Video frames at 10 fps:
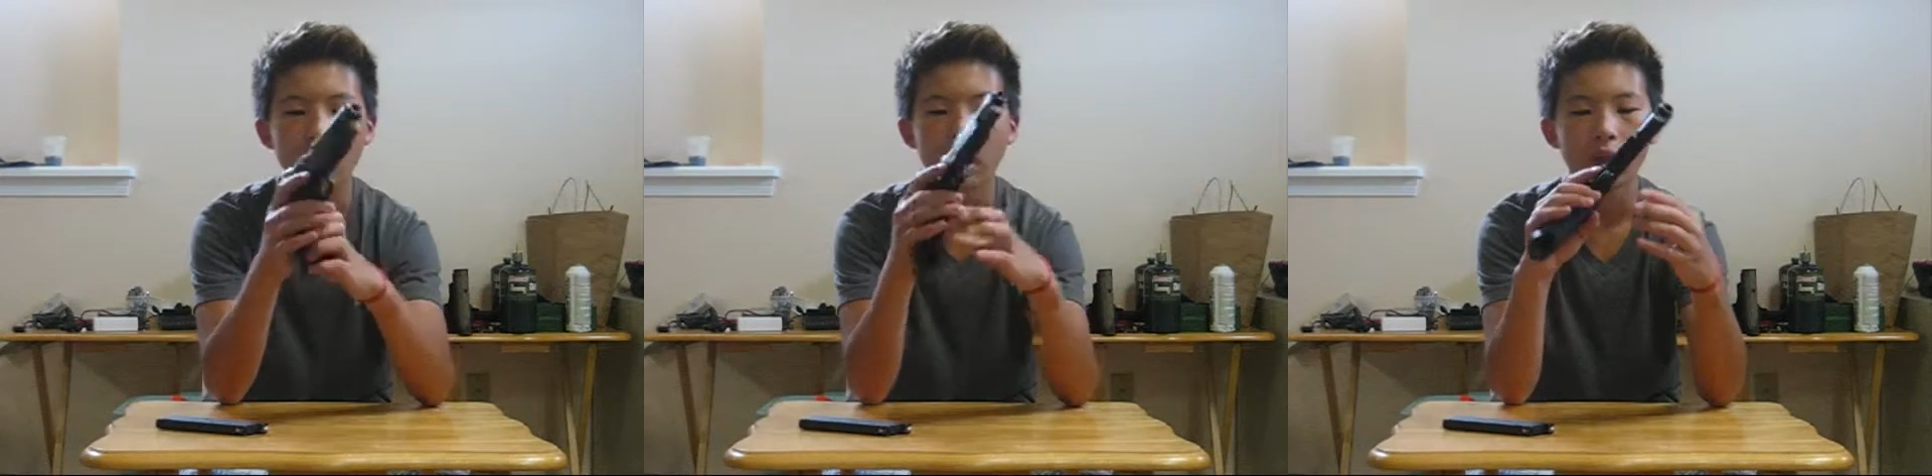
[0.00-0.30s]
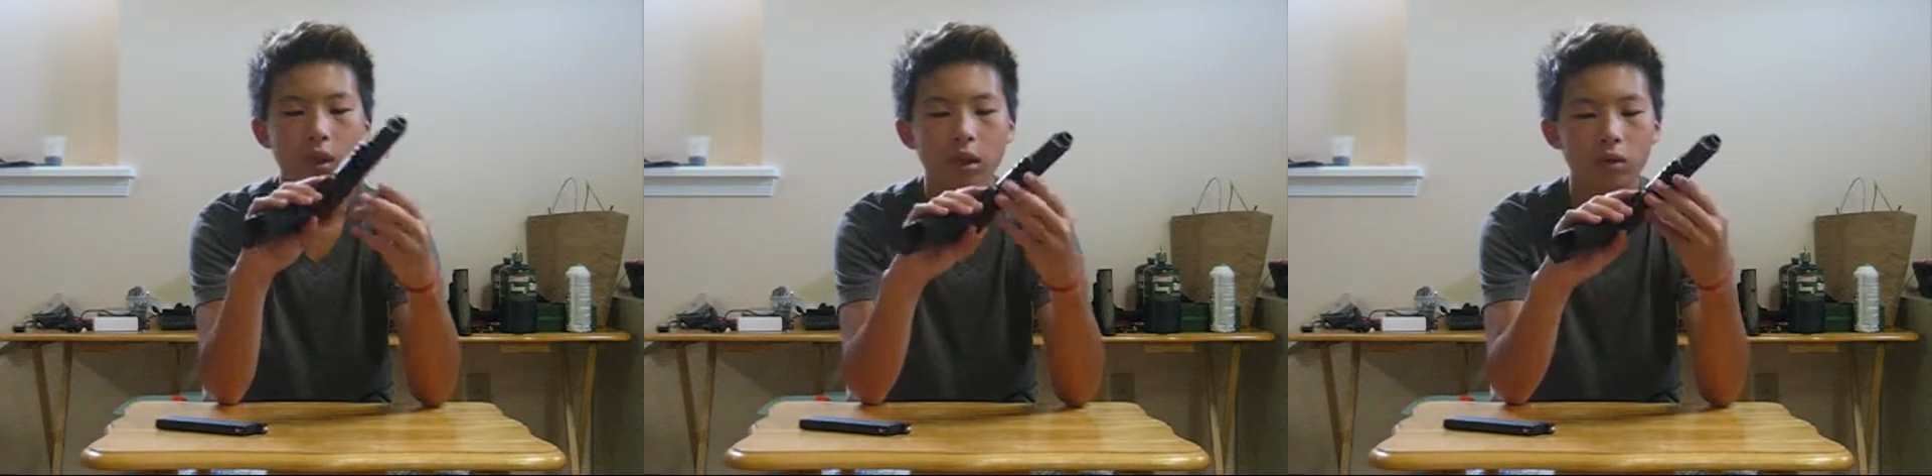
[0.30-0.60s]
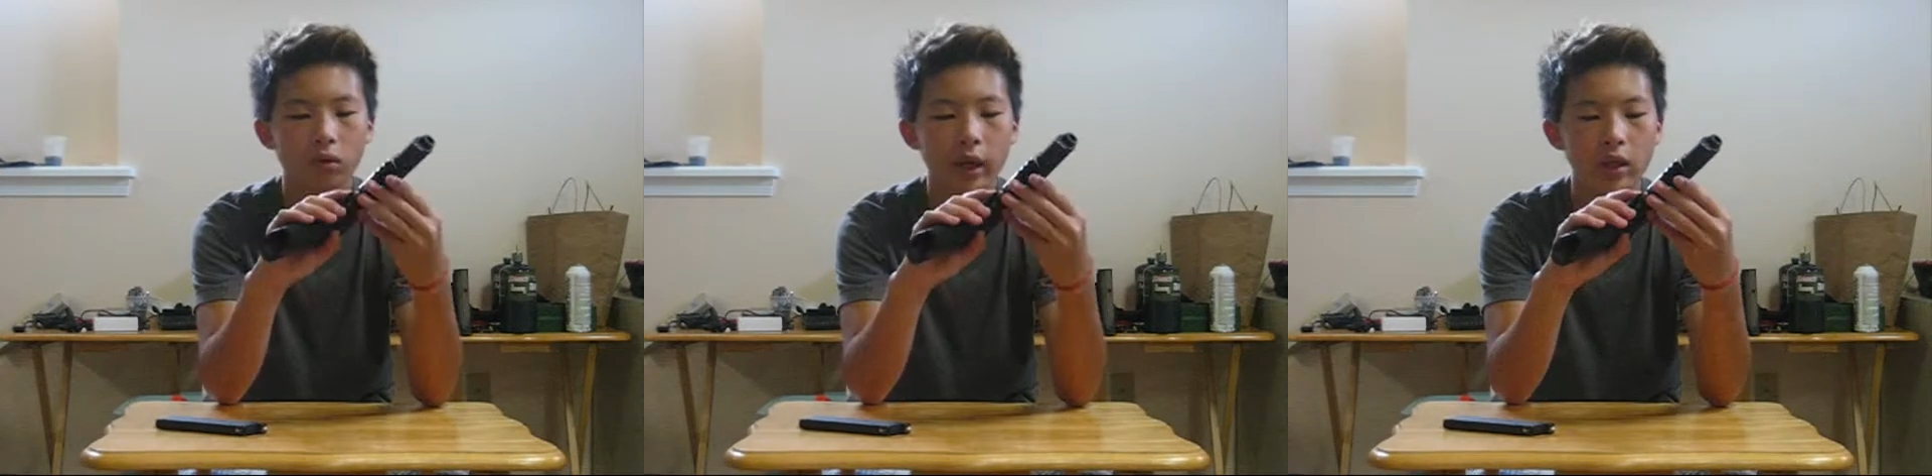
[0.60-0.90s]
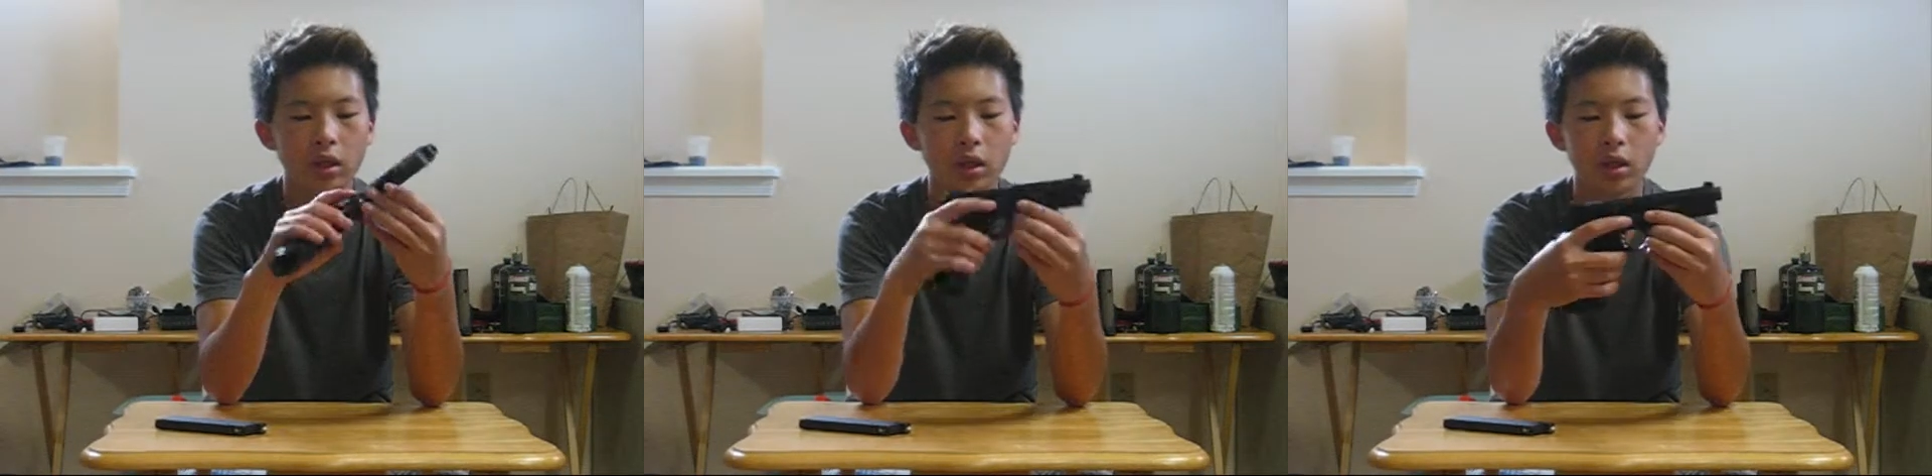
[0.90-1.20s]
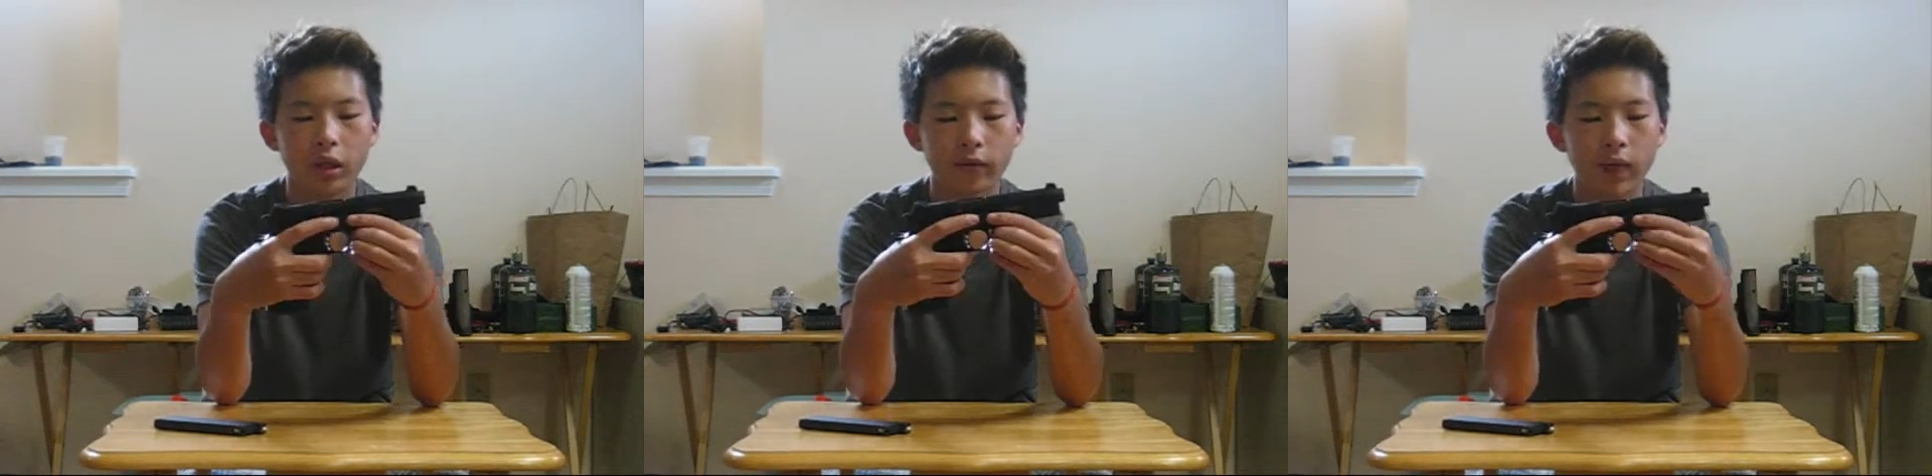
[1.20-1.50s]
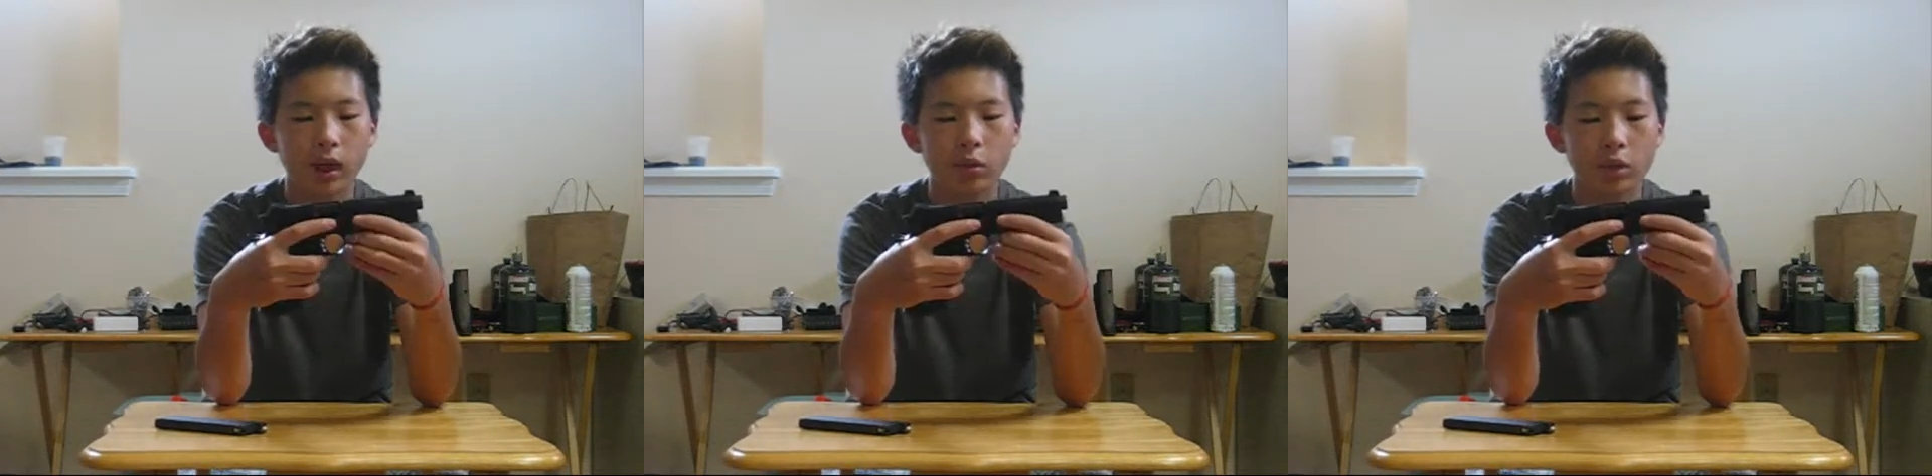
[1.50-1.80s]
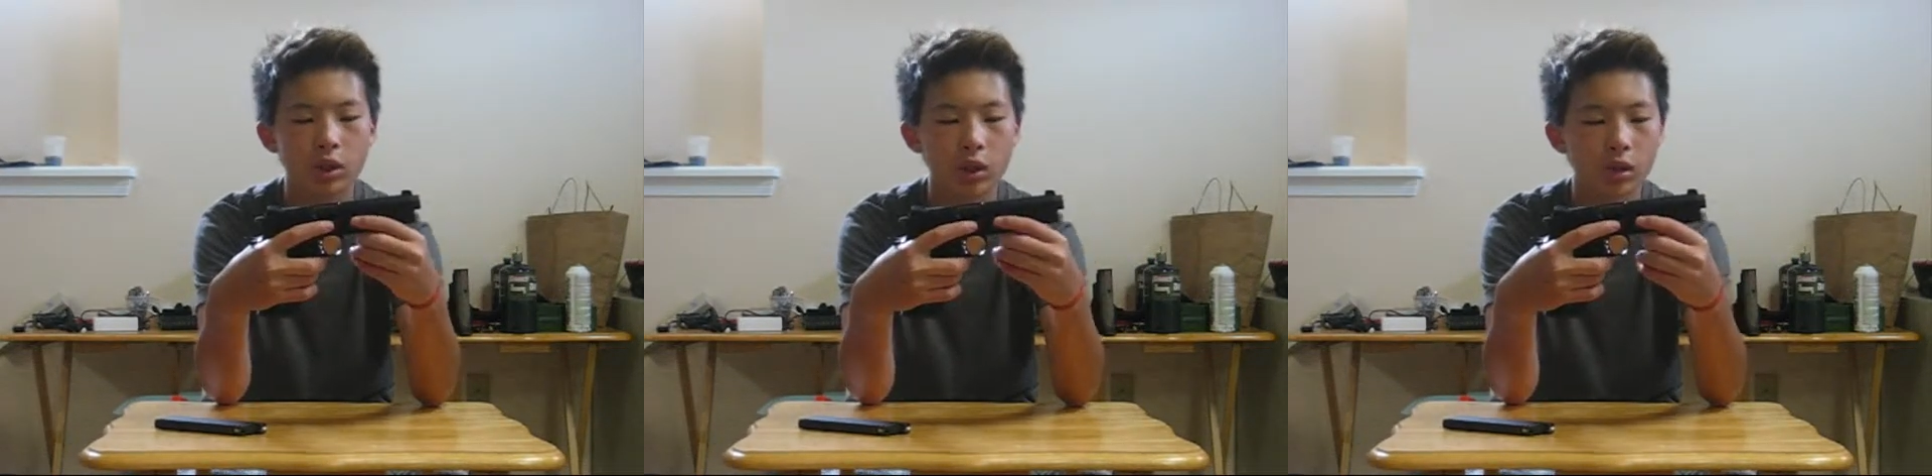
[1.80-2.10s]
and on the right side you have
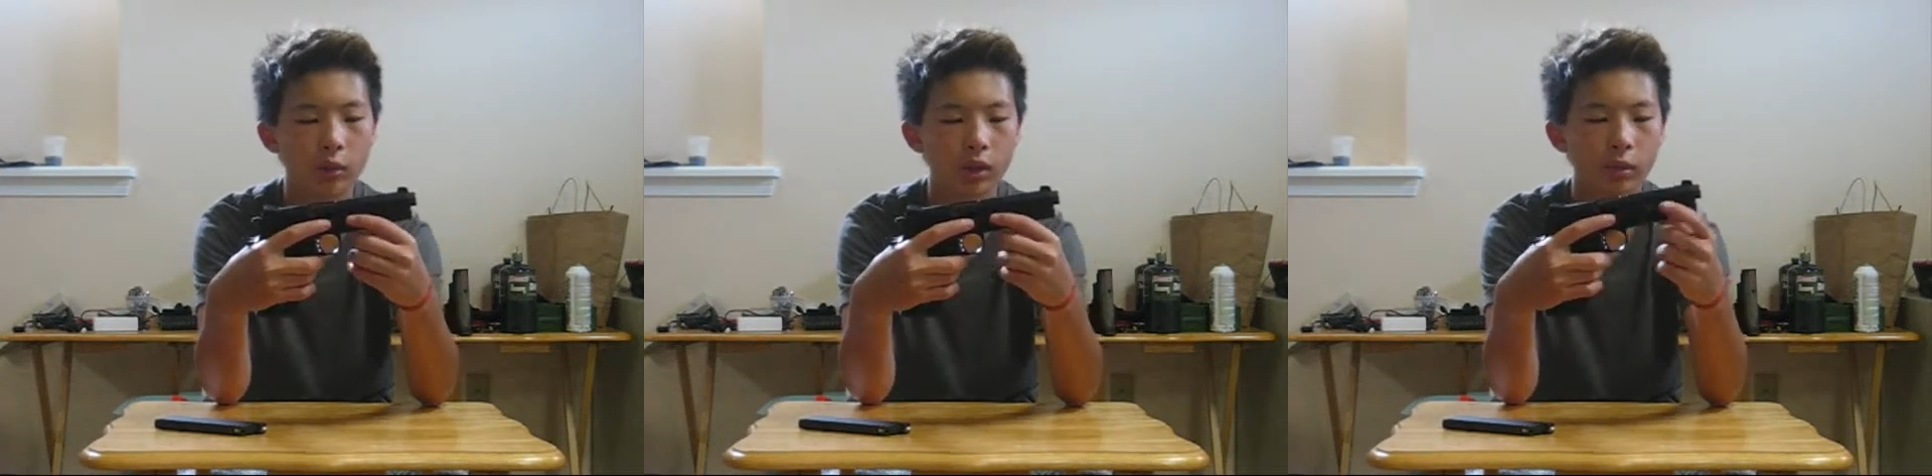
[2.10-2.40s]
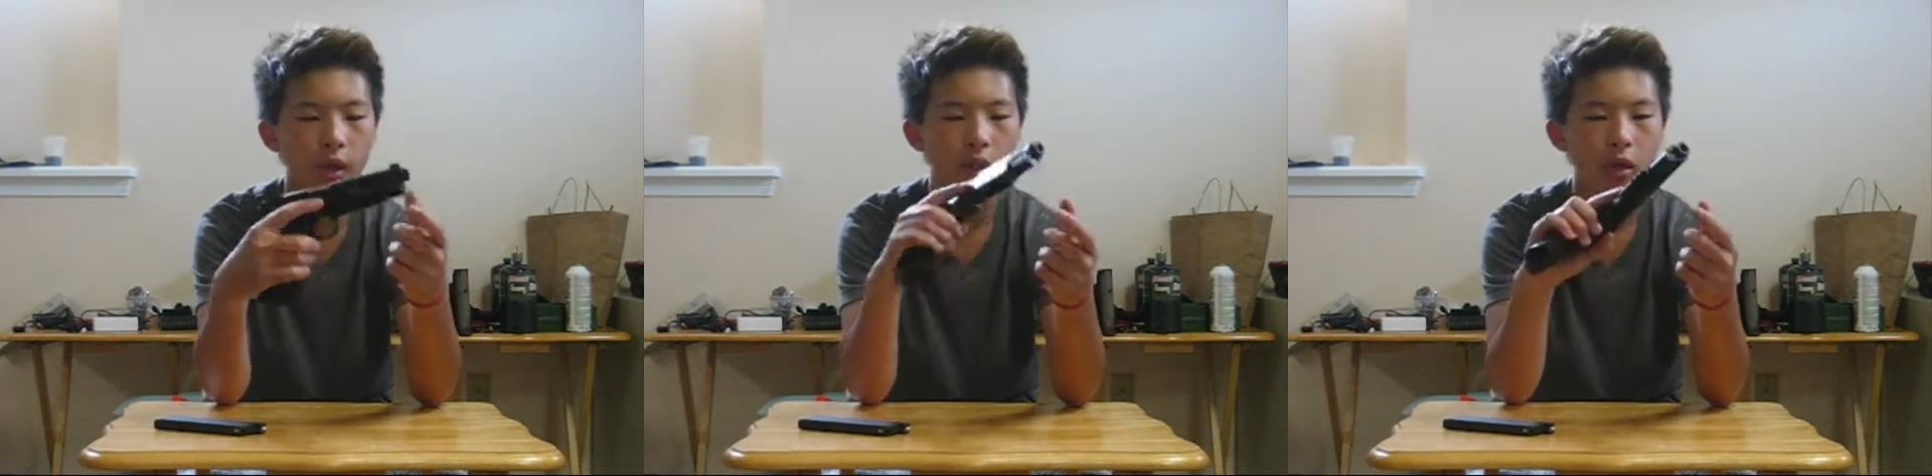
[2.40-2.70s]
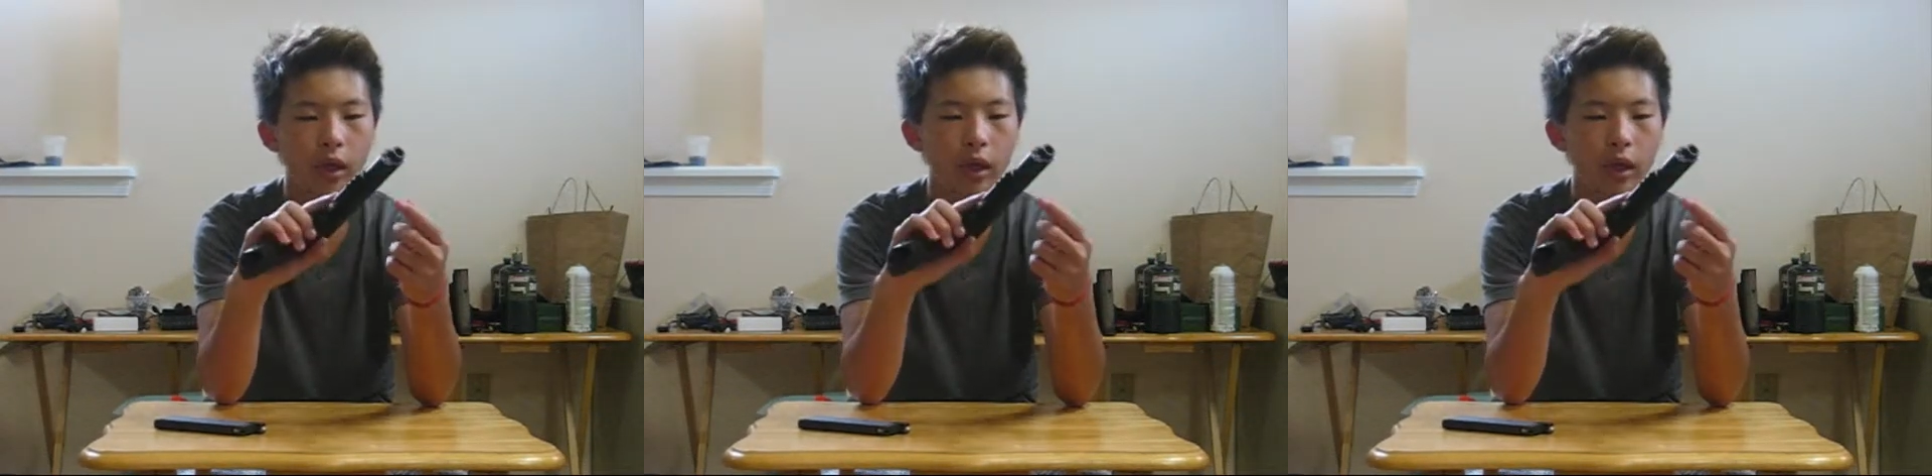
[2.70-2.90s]
caliber 6mm